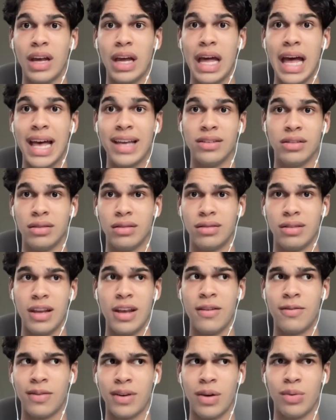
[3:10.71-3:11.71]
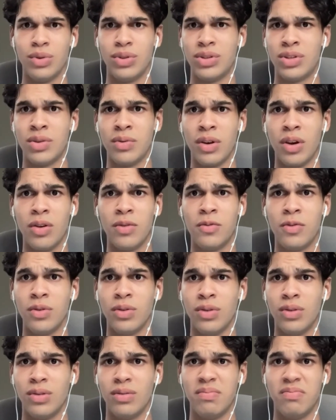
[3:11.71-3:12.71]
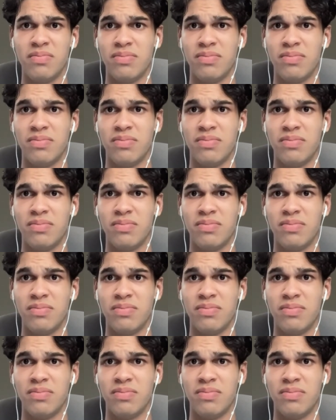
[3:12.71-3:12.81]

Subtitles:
as if I was to go for